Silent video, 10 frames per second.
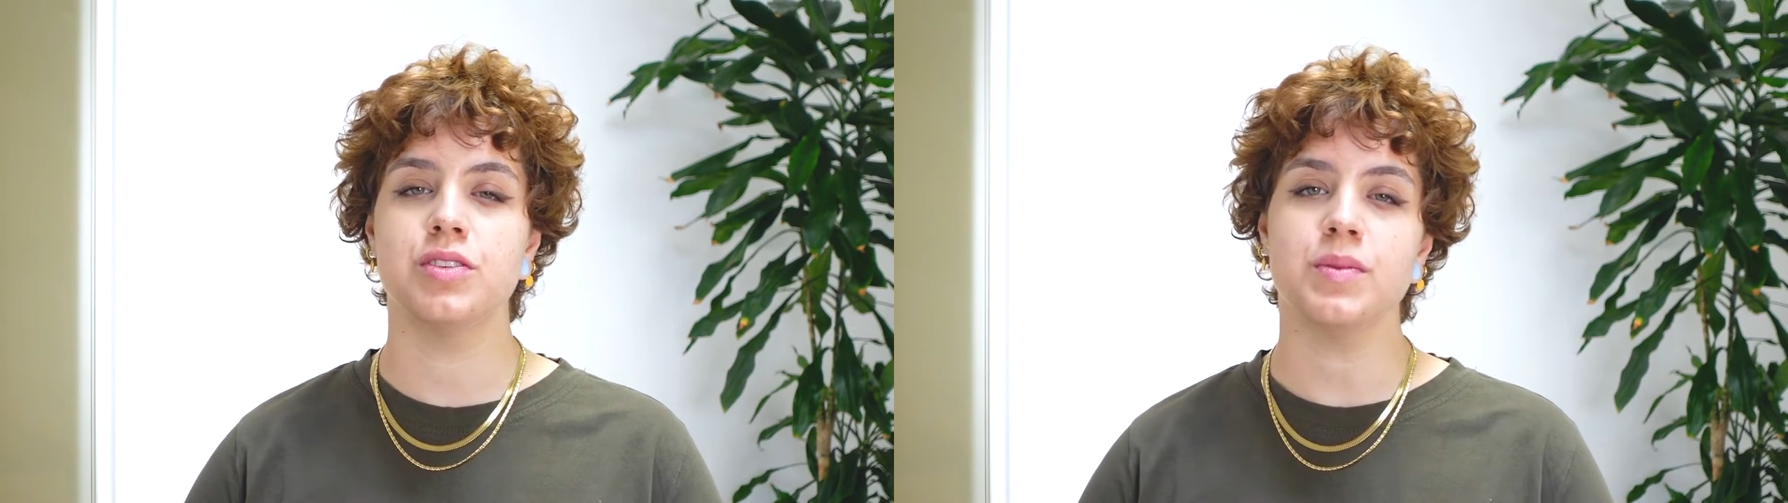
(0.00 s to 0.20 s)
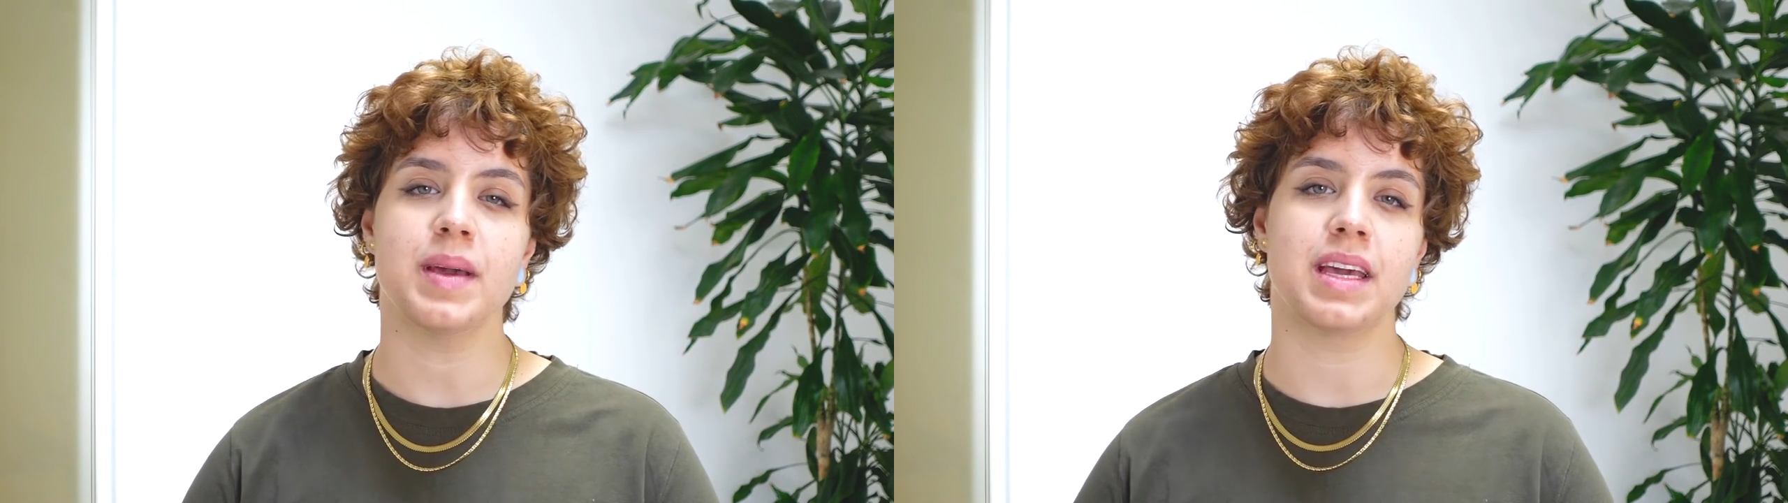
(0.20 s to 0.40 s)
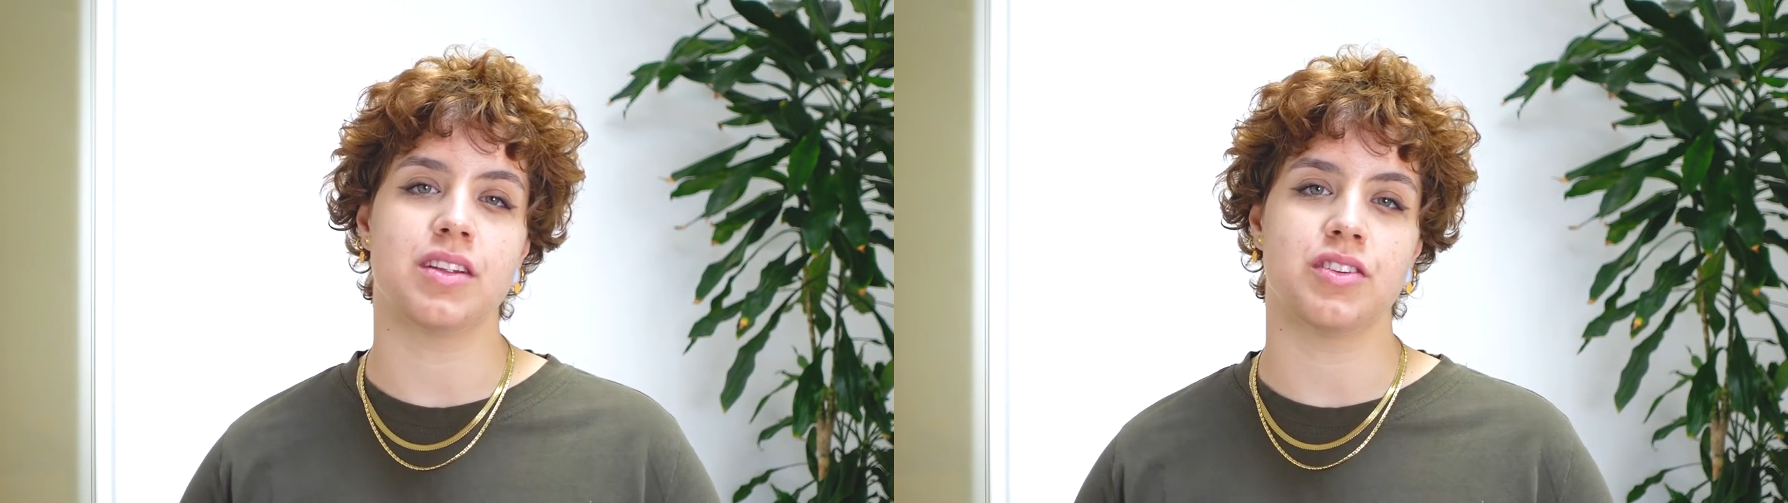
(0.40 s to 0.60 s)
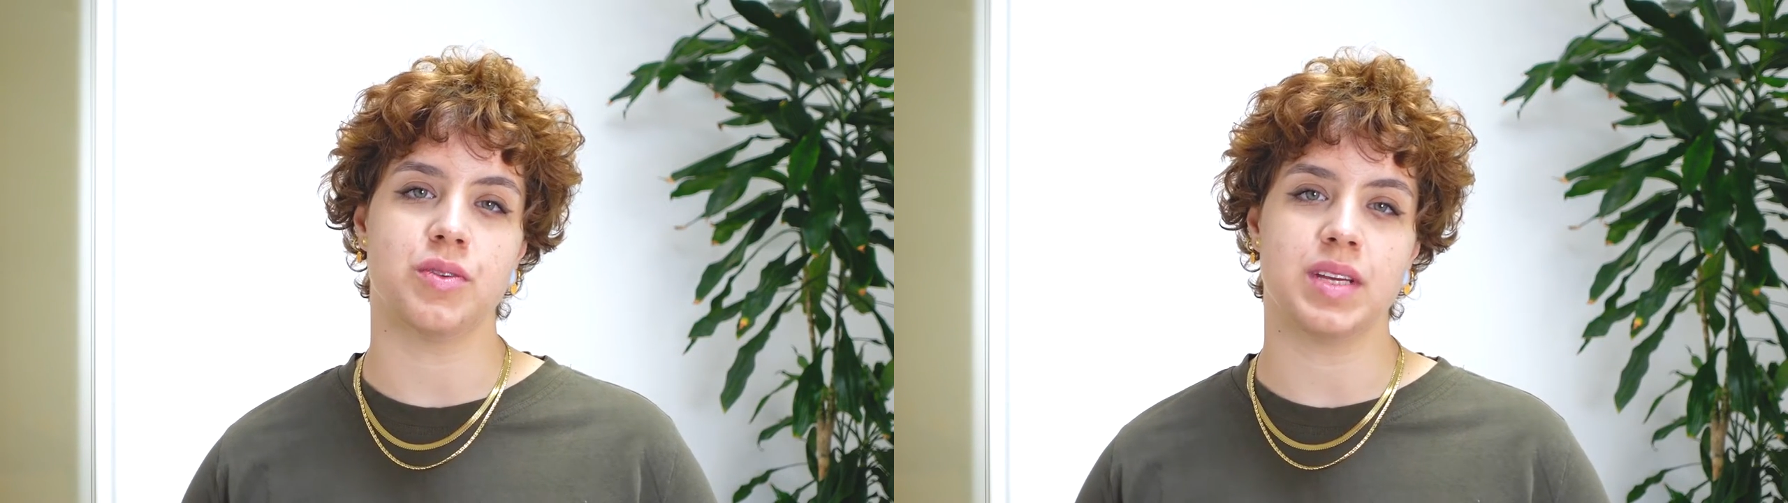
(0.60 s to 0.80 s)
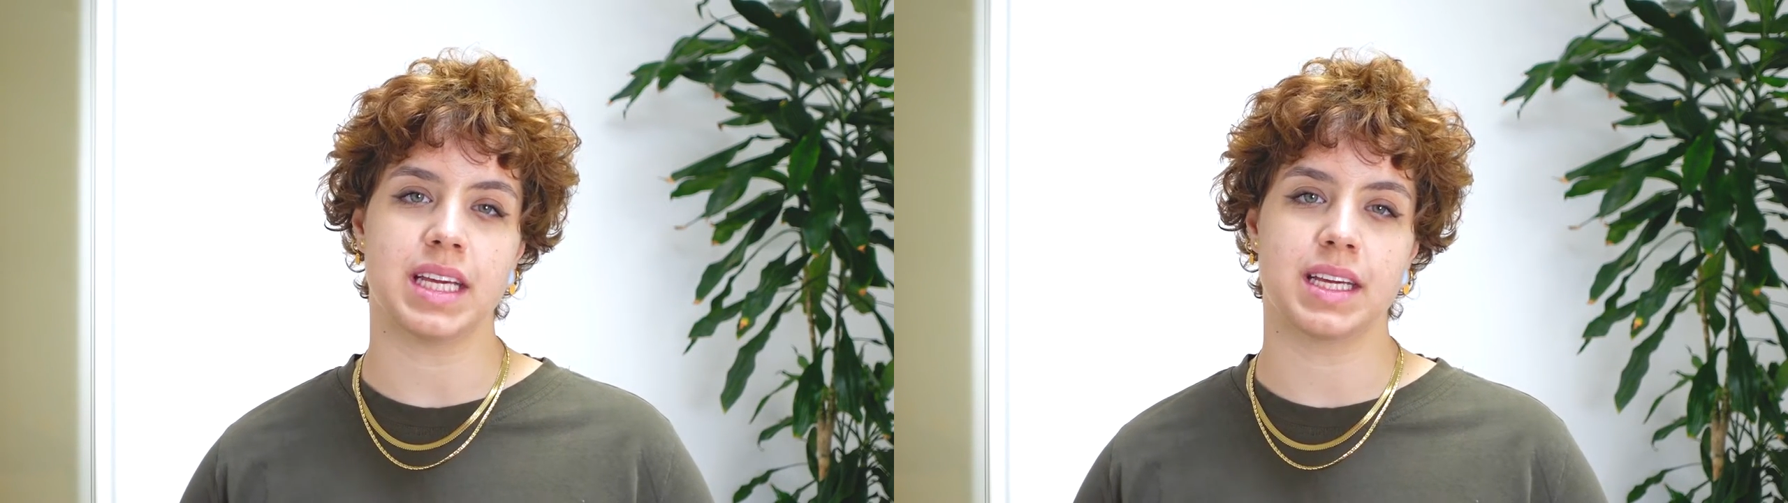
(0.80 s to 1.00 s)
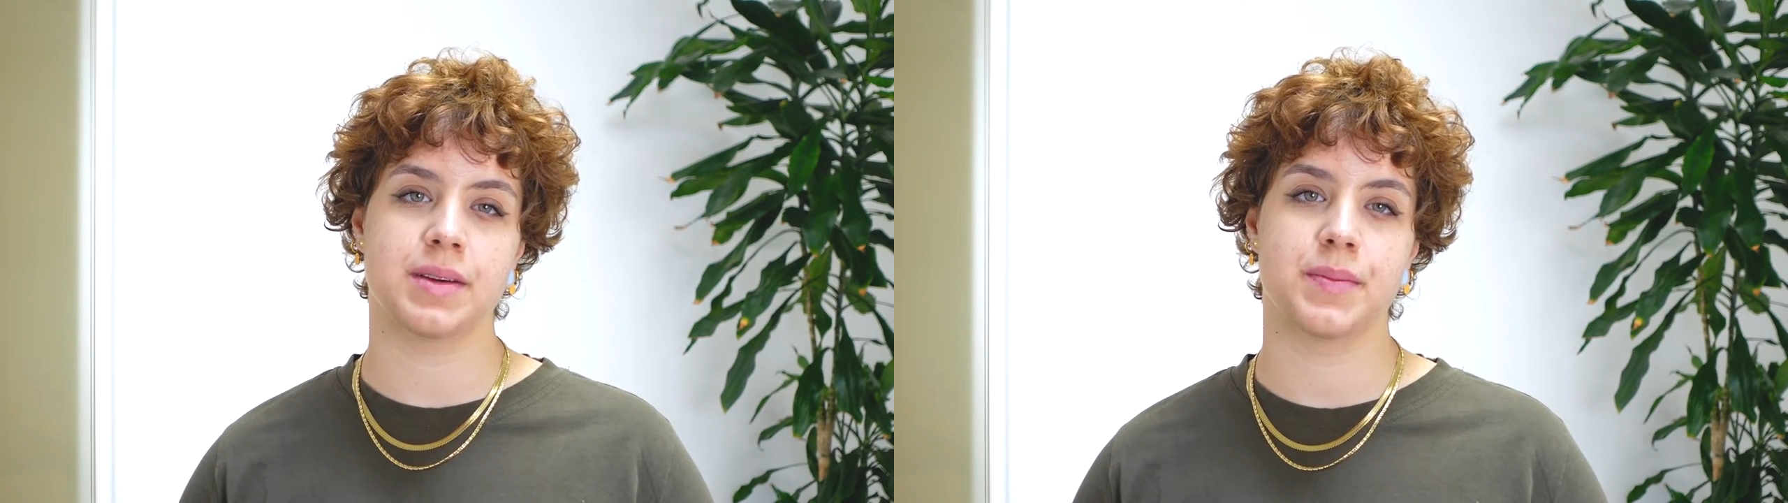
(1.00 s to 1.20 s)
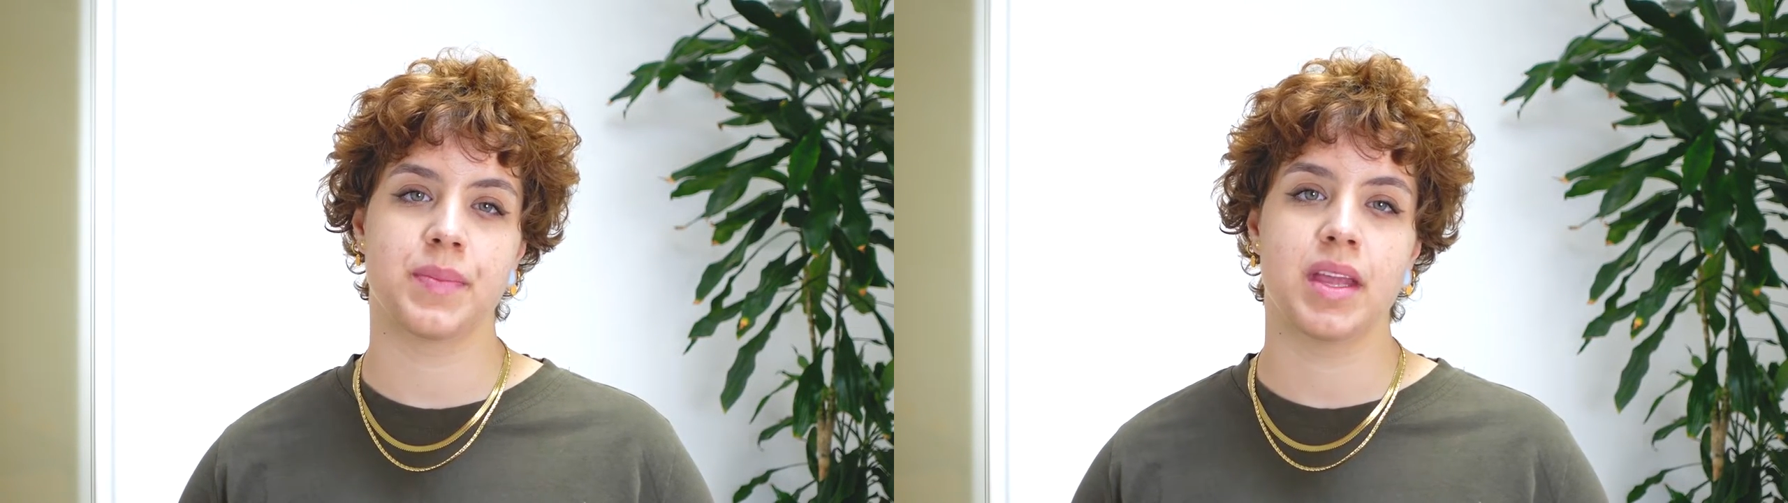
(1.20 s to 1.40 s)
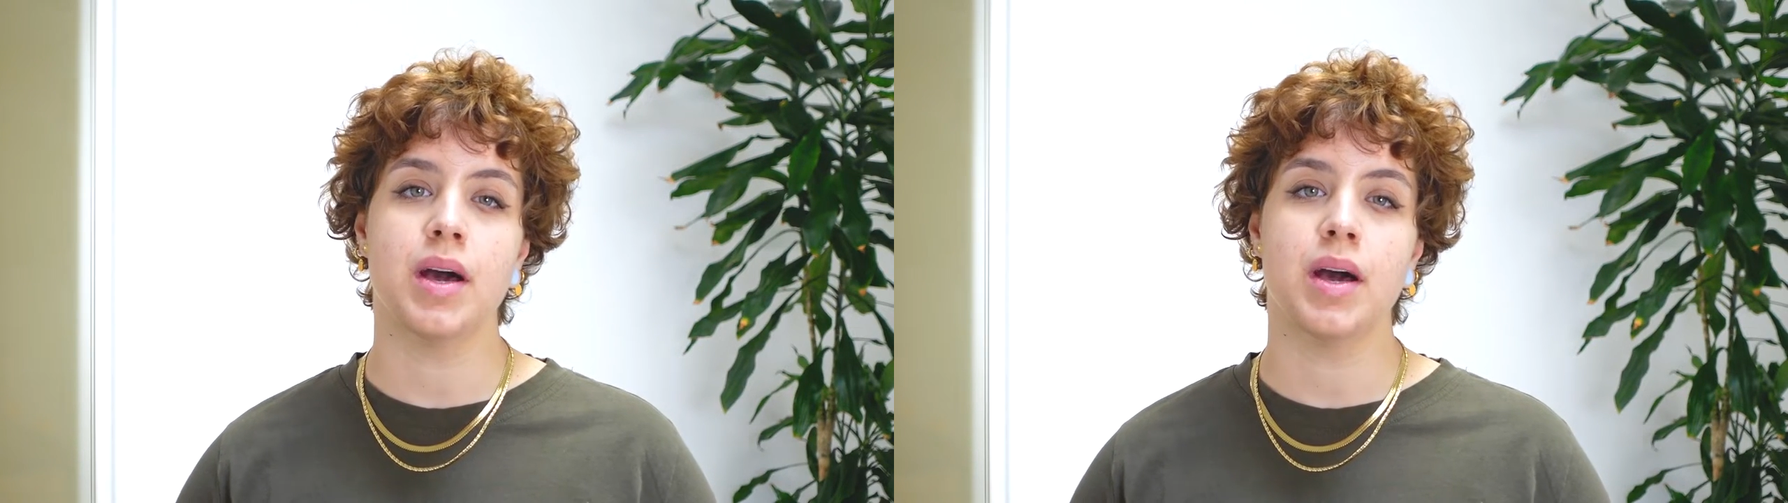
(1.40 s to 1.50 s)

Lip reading: to make it unique.